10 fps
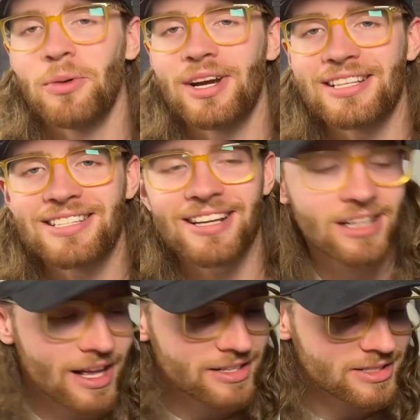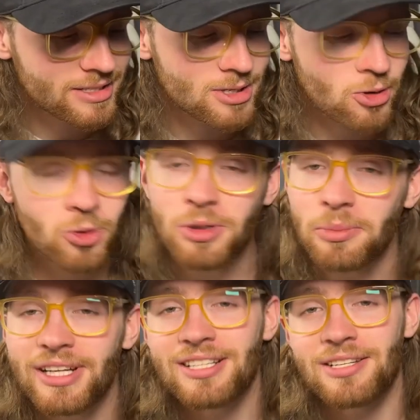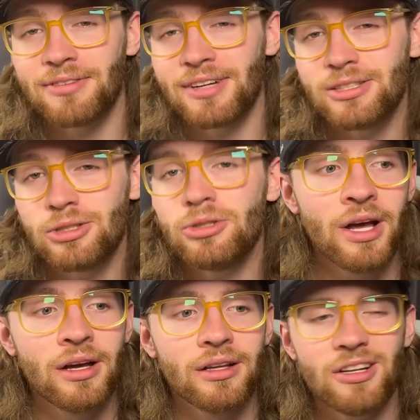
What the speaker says: wear the sunglasses only because if I do,